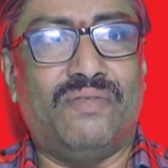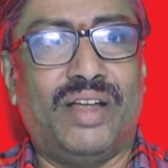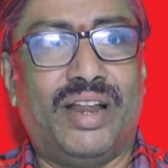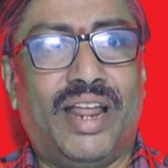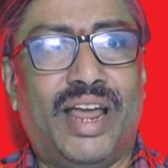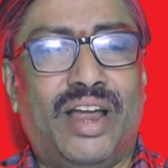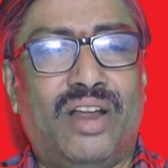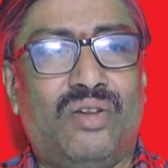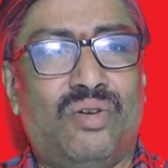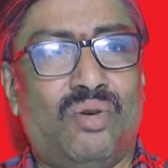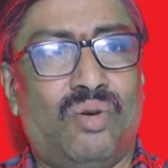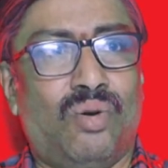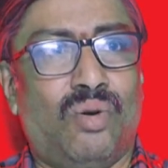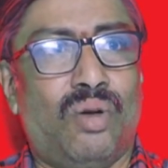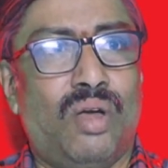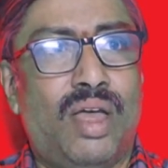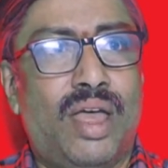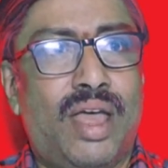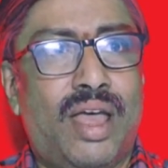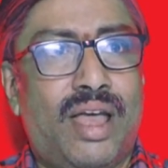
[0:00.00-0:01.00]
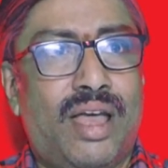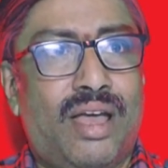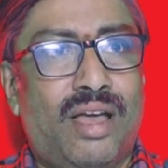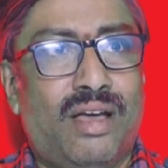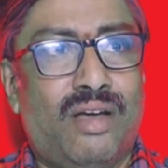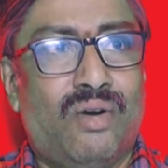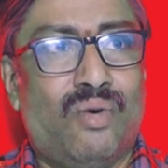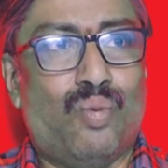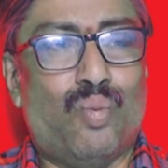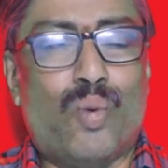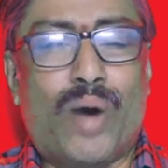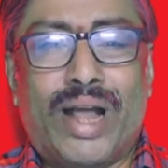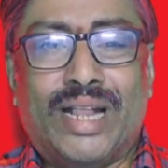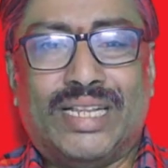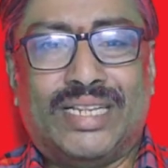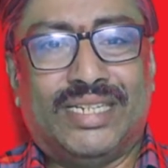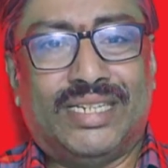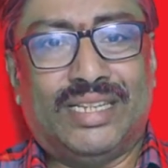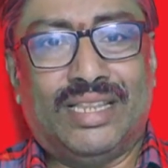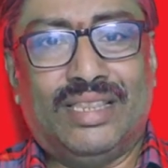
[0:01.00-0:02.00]
the day,
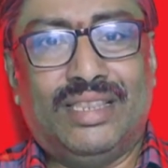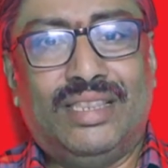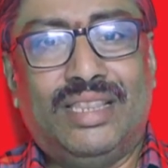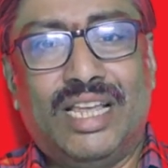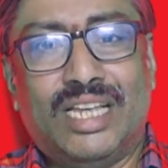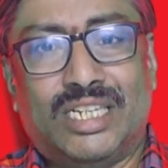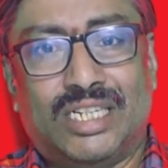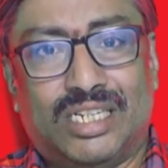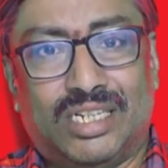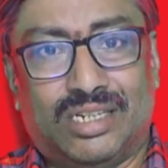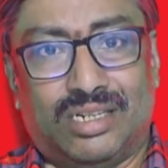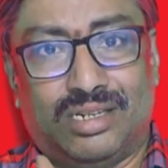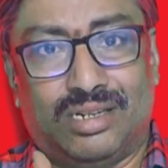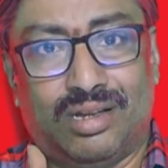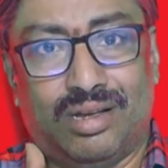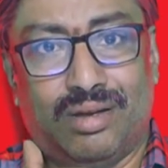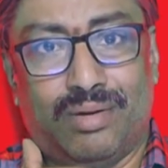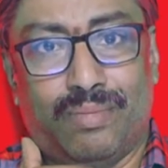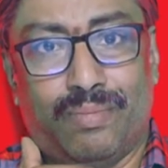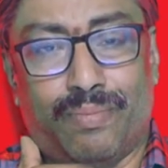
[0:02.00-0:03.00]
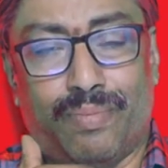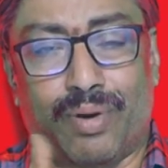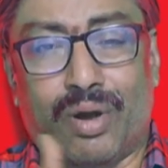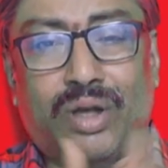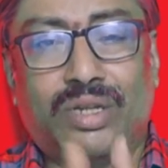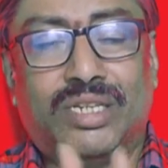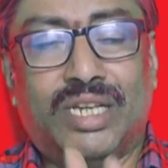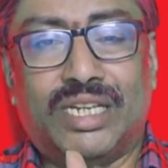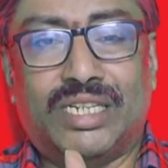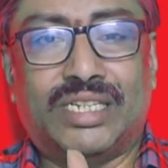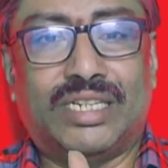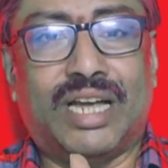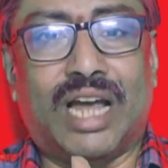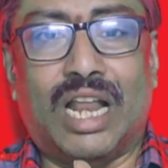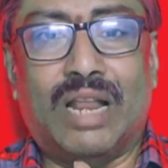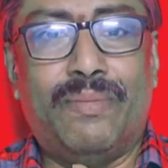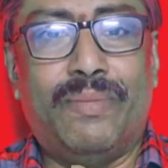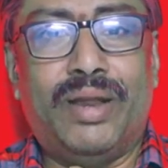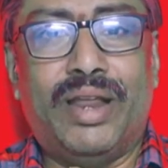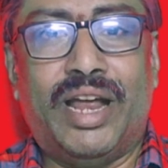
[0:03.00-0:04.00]
once this process
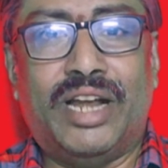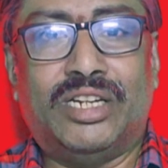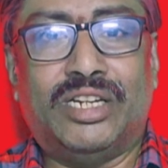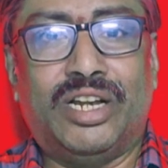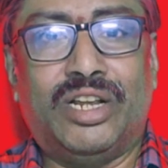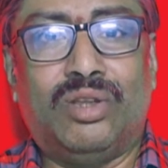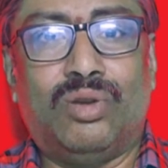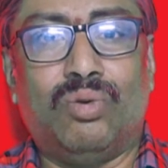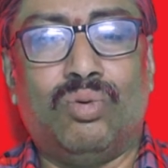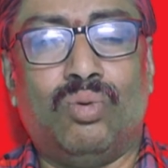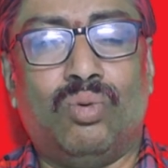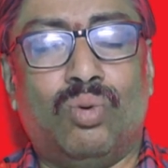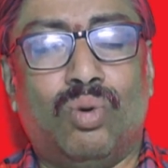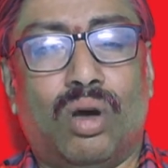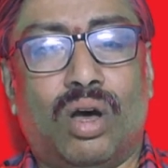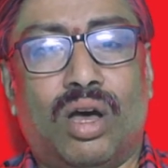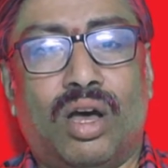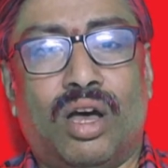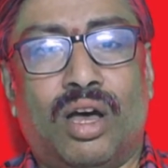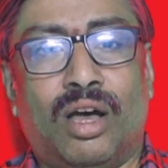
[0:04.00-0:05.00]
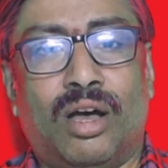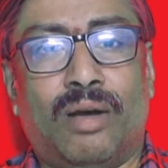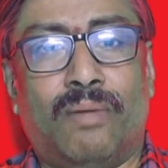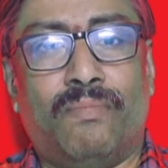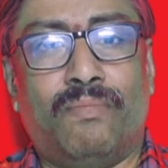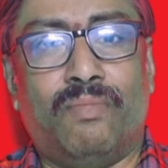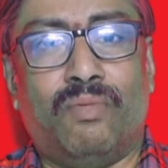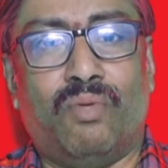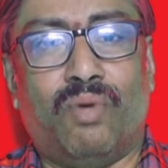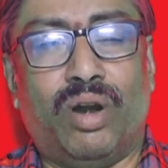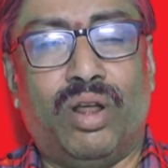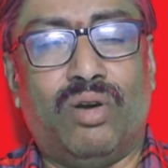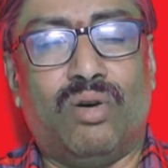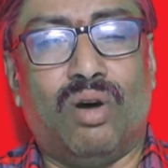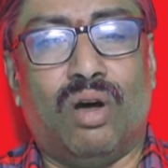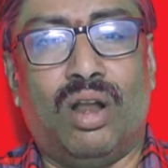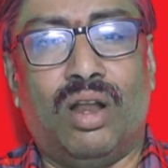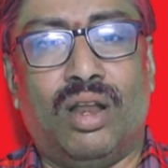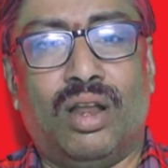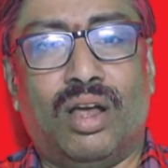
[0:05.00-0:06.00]
culminates into what you
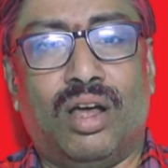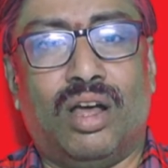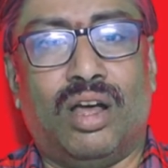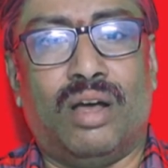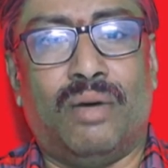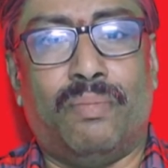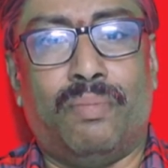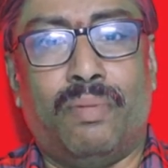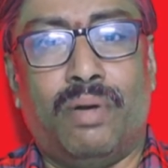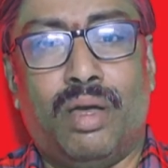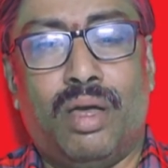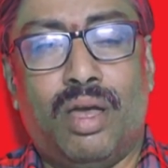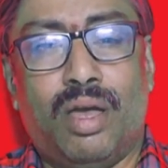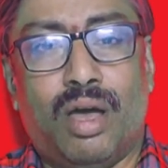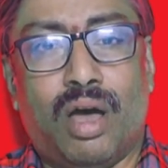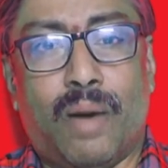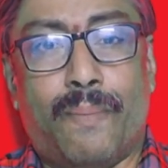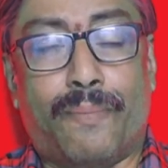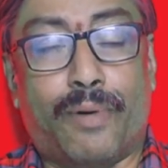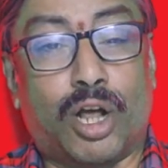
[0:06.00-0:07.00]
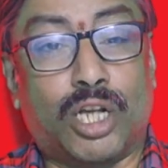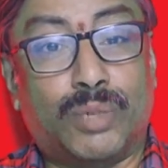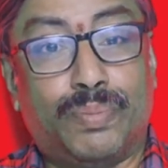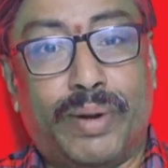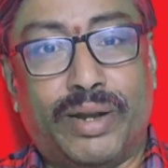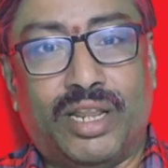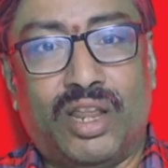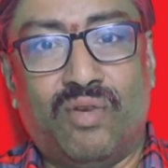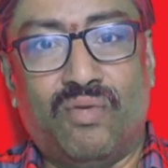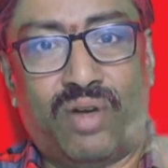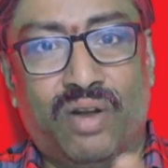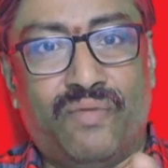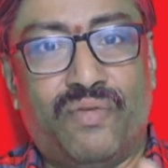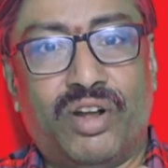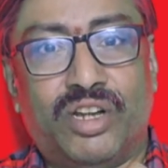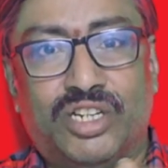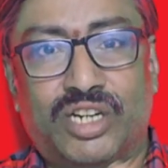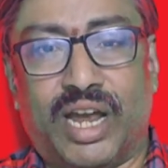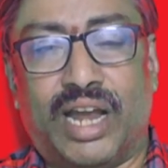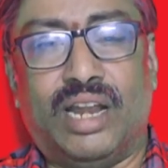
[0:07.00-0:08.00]
call a prospective one for
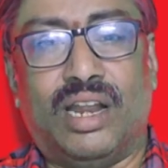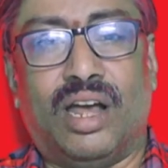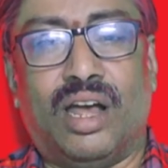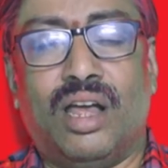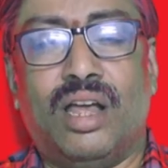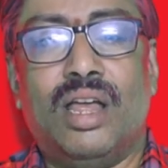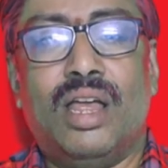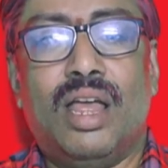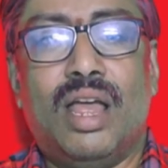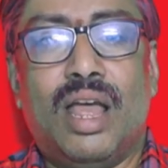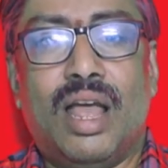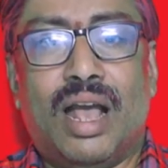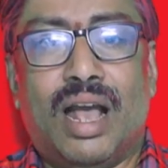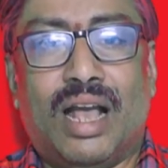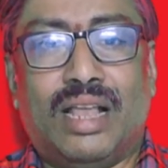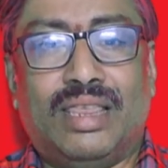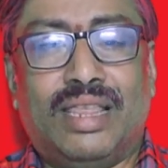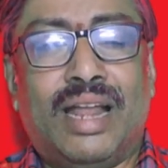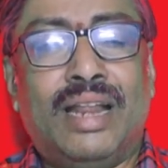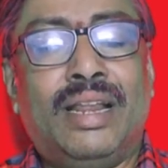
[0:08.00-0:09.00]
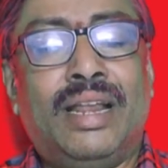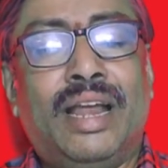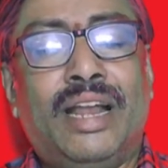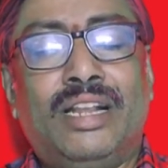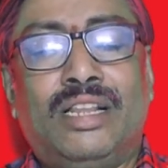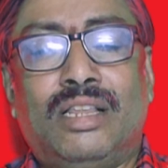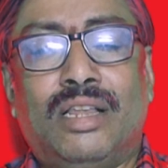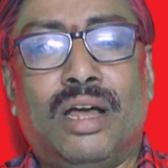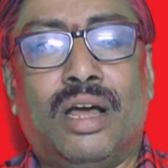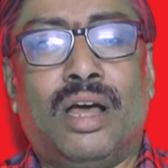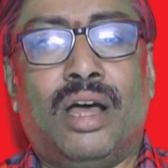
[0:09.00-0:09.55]
China, then it